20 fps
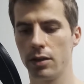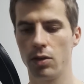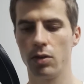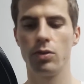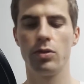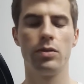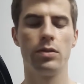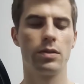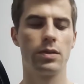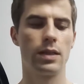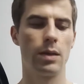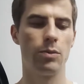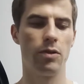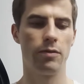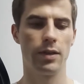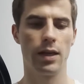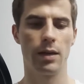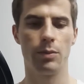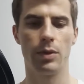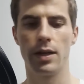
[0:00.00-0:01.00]
are not,
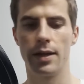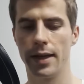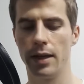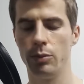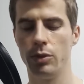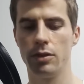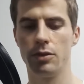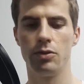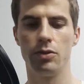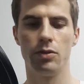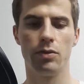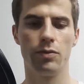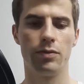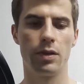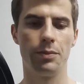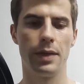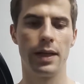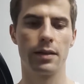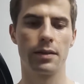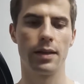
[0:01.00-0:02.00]
some of them are able
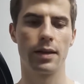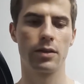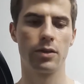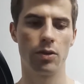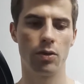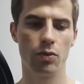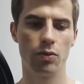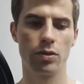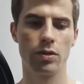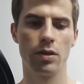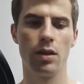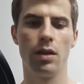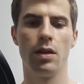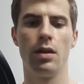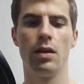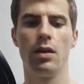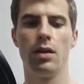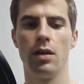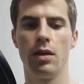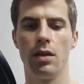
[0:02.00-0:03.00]
to ferment lactose
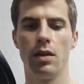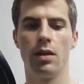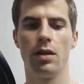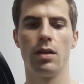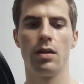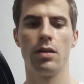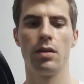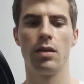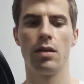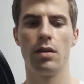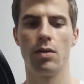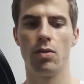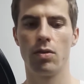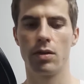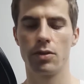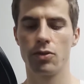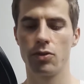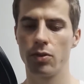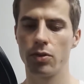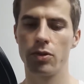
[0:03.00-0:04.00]

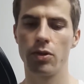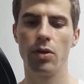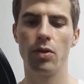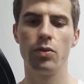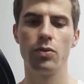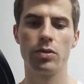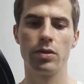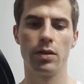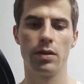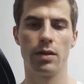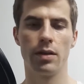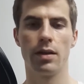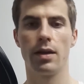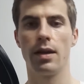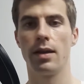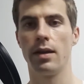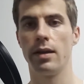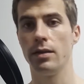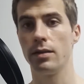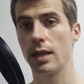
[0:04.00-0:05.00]
or sucrose,
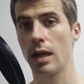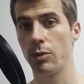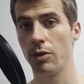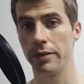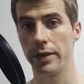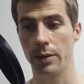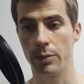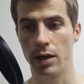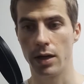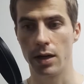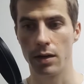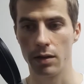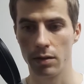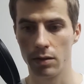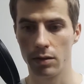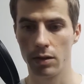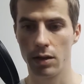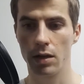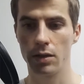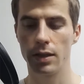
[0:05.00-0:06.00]
and some of them
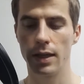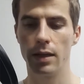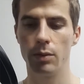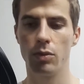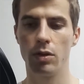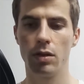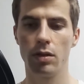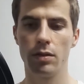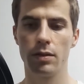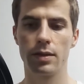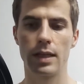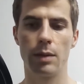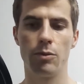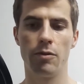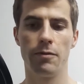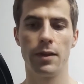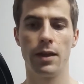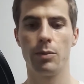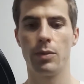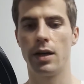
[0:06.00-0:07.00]
are not able,
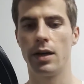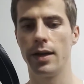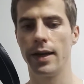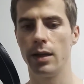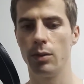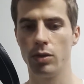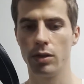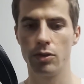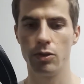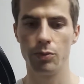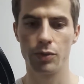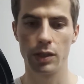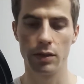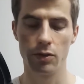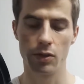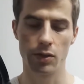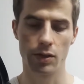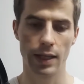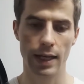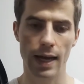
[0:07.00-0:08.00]
some of them are able to
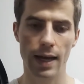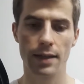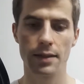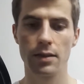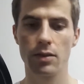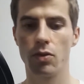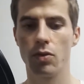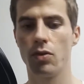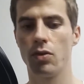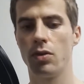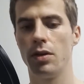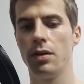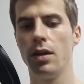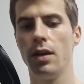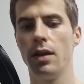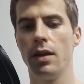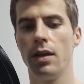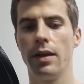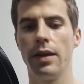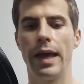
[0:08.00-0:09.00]
produce gas
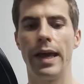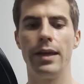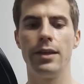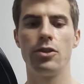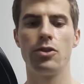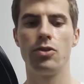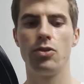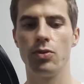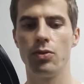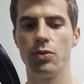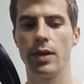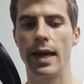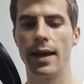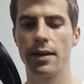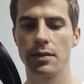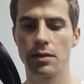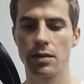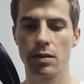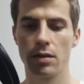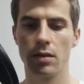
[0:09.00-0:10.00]
or
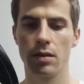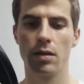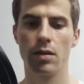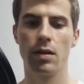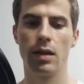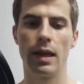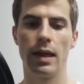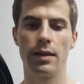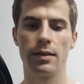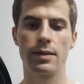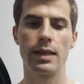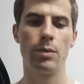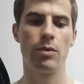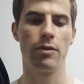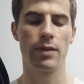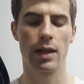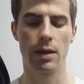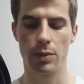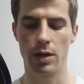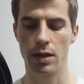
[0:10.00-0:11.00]
H2S, and
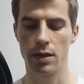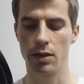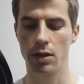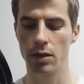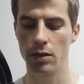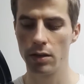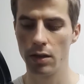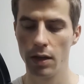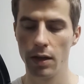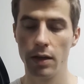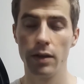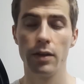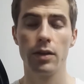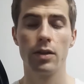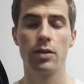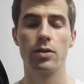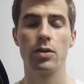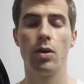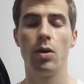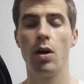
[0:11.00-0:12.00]
some of them are not.
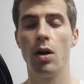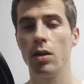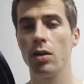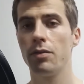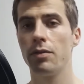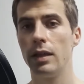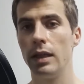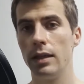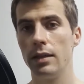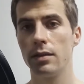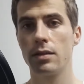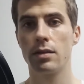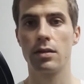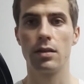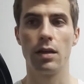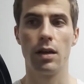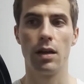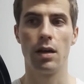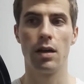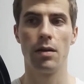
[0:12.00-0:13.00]
So all of
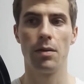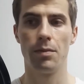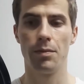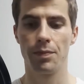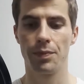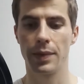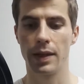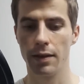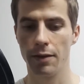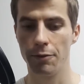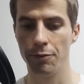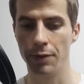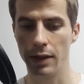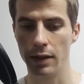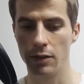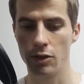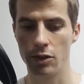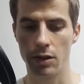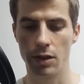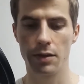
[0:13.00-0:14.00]
these
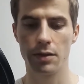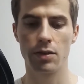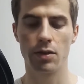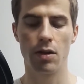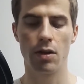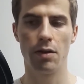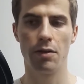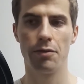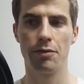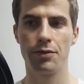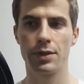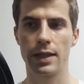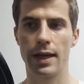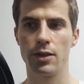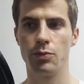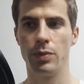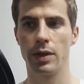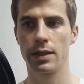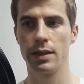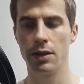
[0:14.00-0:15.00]
features of
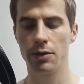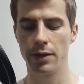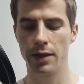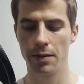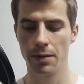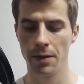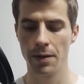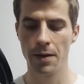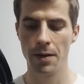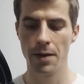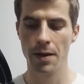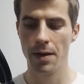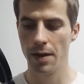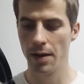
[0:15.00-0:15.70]
such bacteria